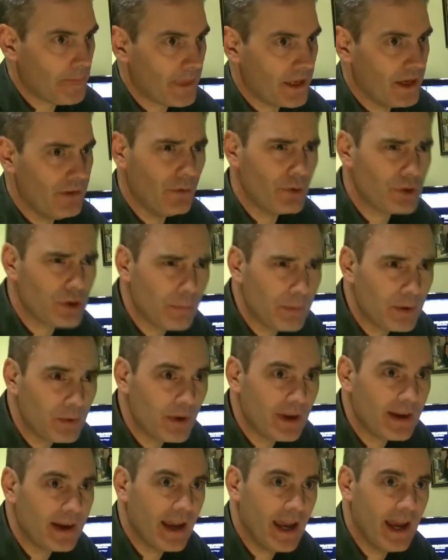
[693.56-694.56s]
You've also got to be
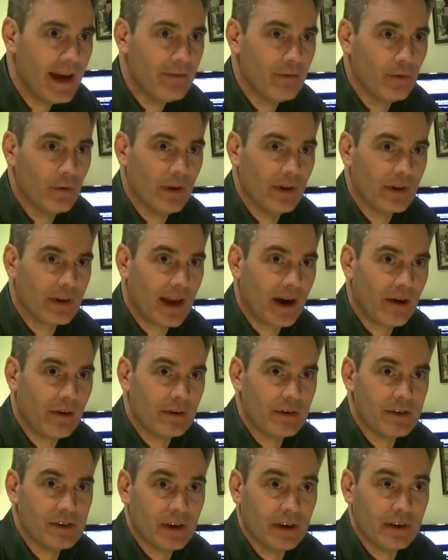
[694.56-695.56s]
really careful that the
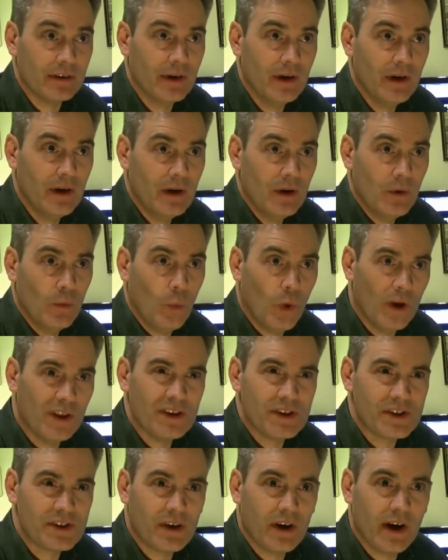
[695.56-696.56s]
characters aren't
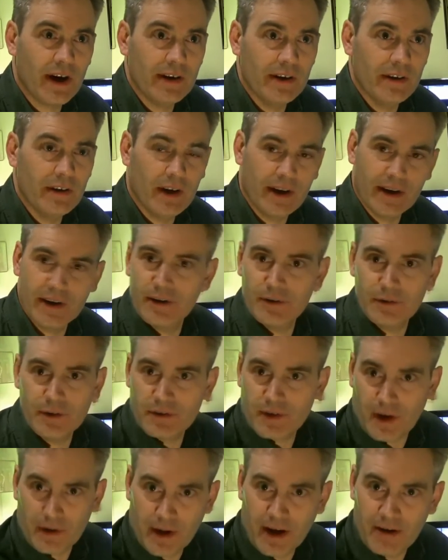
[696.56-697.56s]
one-sided, i.e. you
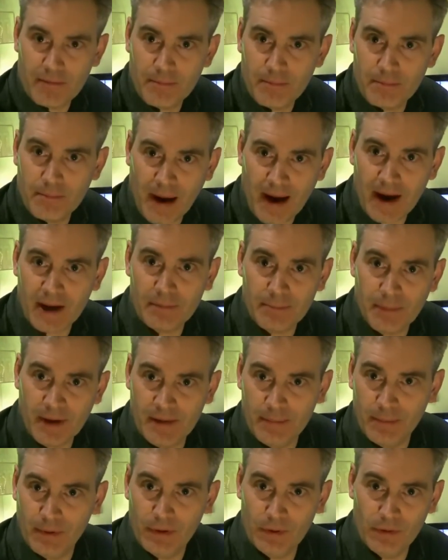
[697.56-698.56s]
just don't have bad
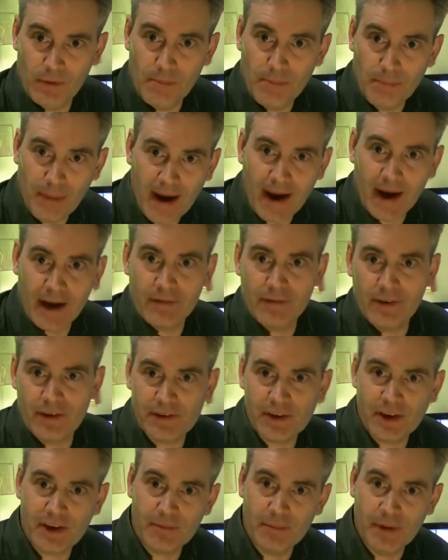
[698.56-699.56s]
people who are bad for the
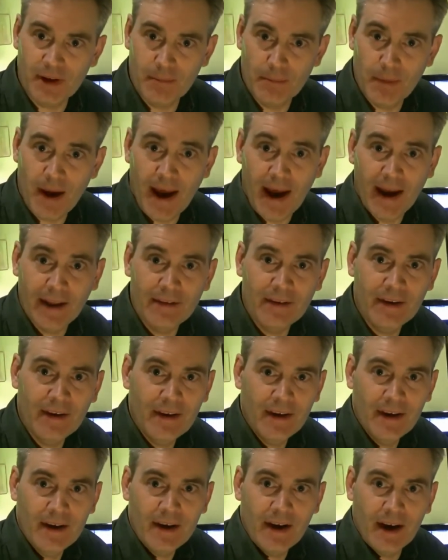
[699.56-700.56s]
sake of being bad,
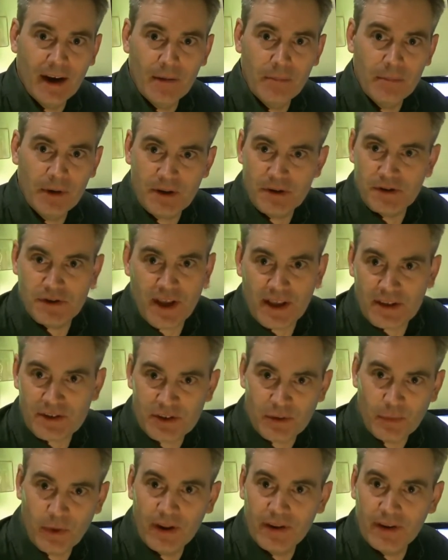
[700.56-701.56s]
because that's
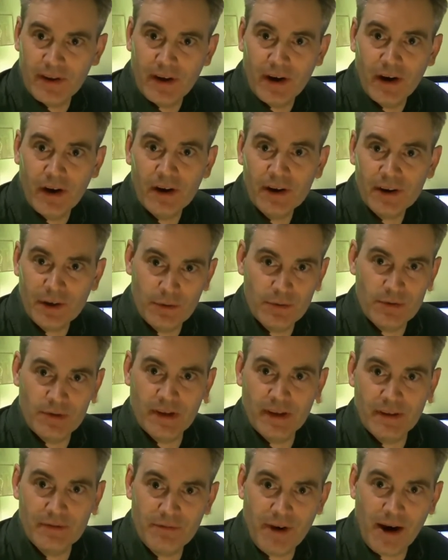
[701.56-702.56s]
the way they are,
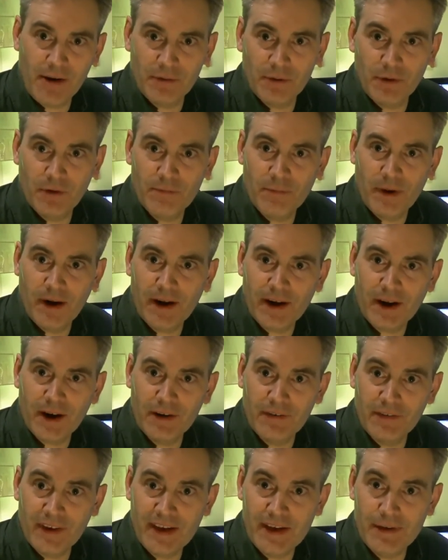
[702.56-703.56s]
usually rounded off by a
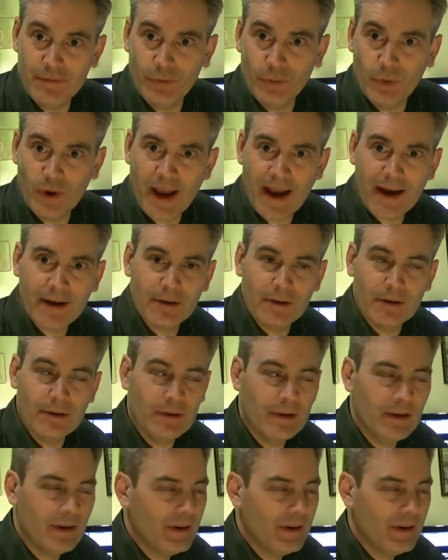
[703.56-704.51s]
kind of evil cackle.